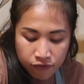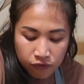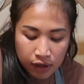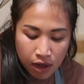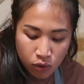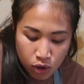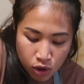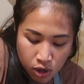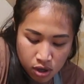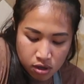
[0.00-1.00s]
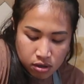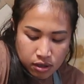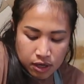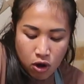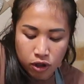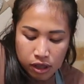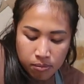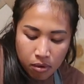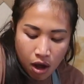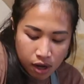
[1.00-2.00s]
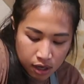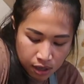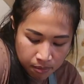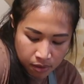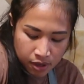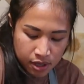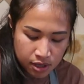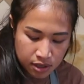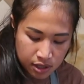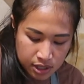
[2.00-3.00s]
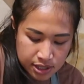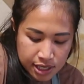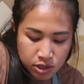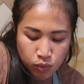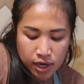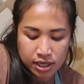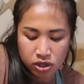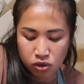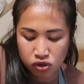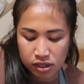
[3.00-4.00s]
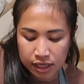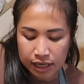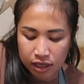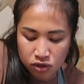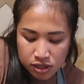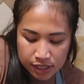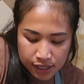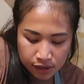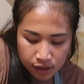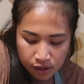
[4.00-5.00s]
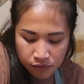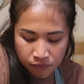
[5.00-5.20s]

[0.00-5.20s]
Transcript: flour on the bottom, because that's where it usually likes to settle.